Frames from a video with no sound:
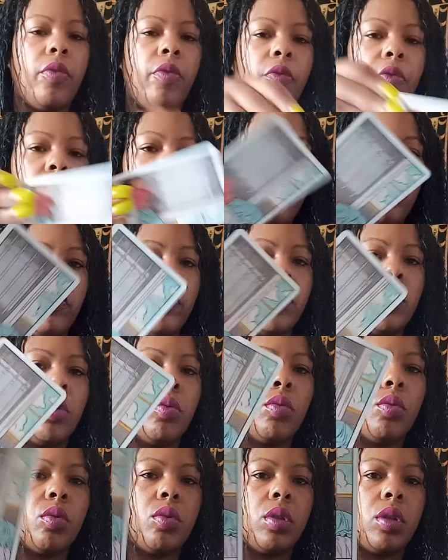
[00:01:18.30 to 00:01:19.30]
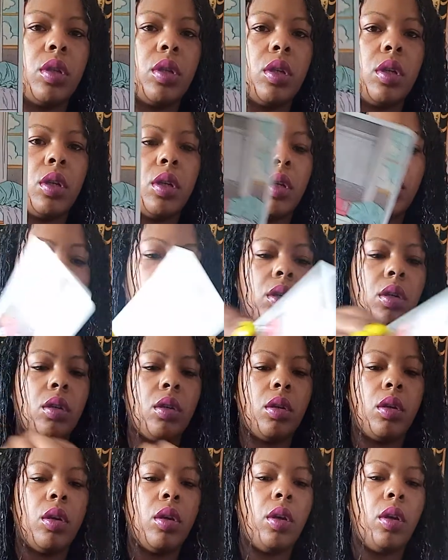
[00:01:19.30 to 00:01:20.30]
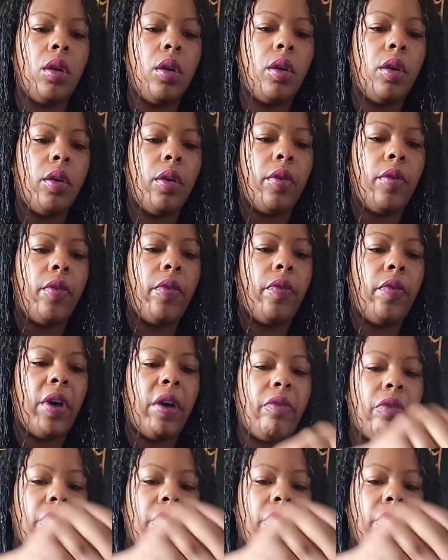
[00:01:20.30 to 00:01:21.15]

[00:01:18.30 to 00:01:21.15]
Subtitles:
Four of Swords, Five